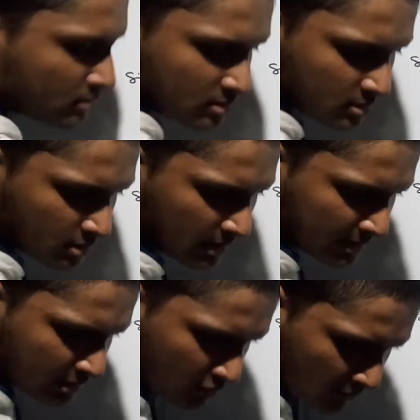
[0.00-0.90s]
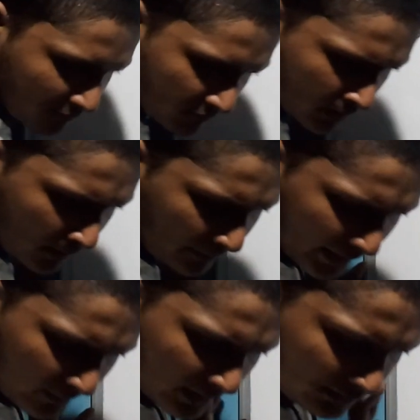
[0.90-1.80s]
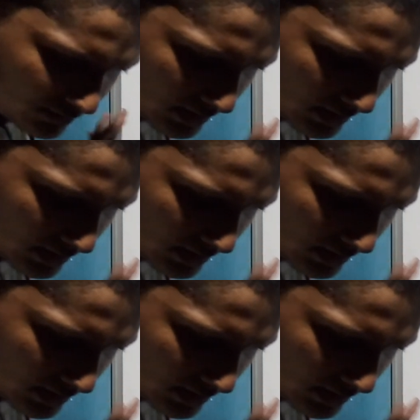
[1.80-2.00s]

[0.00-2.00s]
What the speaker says: Sine of pi by